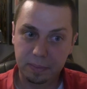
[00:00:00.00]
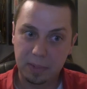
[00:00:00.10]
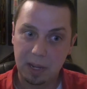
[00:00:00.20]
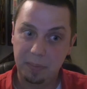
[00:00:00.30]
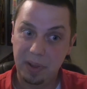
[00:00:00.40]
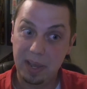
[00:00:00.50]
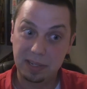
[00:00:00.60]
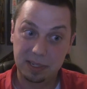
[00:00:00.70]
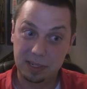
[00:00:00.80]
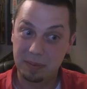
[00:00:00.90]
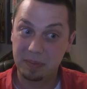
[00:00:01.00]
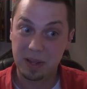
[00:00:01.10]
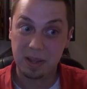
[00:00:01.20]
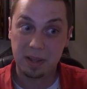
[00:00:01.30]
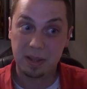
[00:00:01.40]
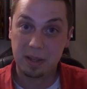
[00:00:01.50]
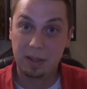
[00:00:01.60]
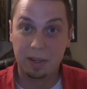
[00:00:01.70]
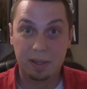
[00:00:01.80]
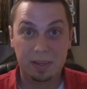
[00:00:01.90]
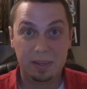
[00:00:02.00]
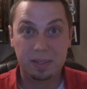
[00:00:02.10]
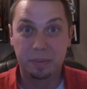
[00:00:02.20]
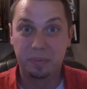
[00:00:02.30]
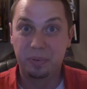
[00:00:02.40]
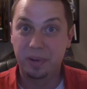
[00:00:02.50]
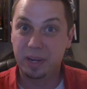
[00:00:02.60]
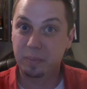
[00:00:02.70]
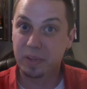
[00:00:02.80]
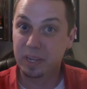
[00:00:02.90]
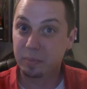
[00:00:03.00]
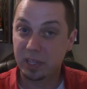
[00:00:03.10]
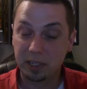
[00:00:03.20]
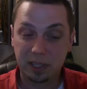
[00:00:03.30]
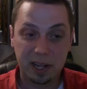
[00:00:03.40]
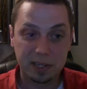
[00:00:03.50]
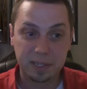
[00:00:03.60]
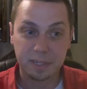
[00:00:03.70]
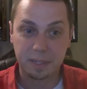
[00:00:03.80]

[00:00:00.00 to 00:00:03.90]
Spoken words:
passed some pretty big blood clots.